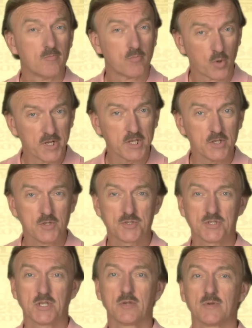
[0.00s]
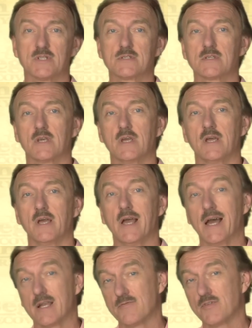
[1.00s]
Bringing your secrets
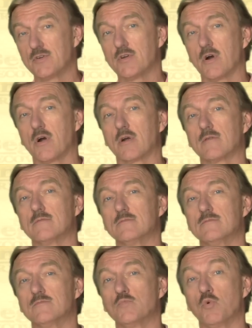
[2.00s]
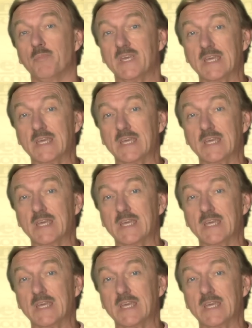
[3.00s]
out of the dark will be